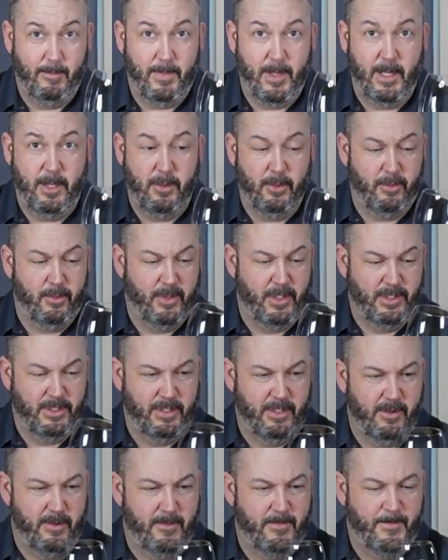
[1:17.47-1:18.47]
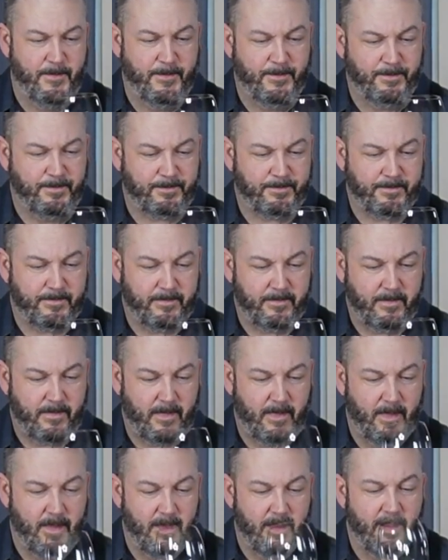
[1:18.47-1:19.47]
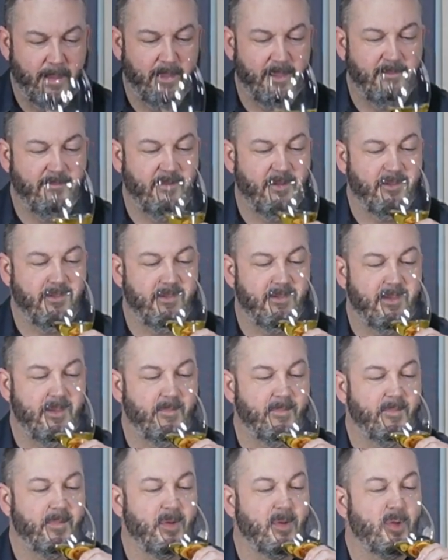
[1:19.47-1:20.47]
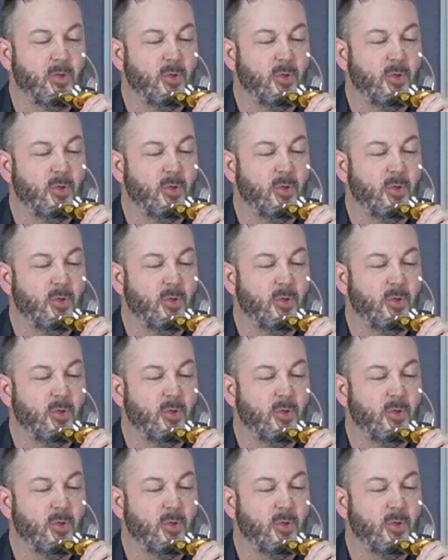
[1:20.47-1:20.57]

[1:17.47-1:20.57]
Pinot Grigio. Give it a sip.